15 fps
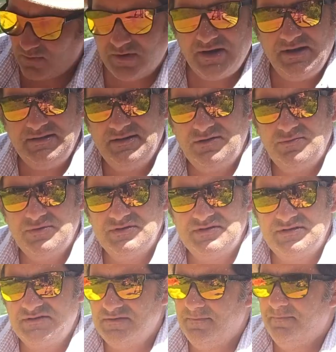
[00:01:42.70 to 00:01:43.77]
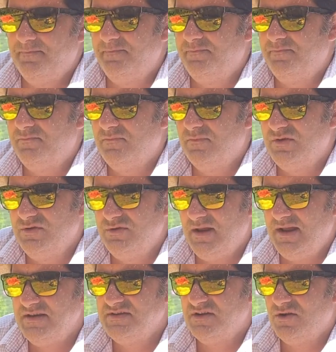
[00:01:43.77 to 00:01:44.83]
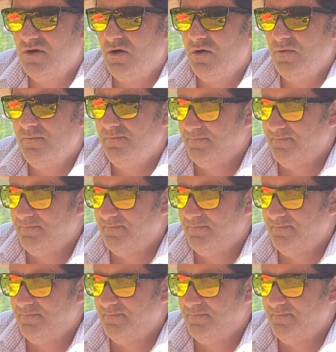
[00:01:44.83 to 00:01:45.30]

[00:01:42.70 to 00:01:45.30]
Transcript: what I did was 2 days ago,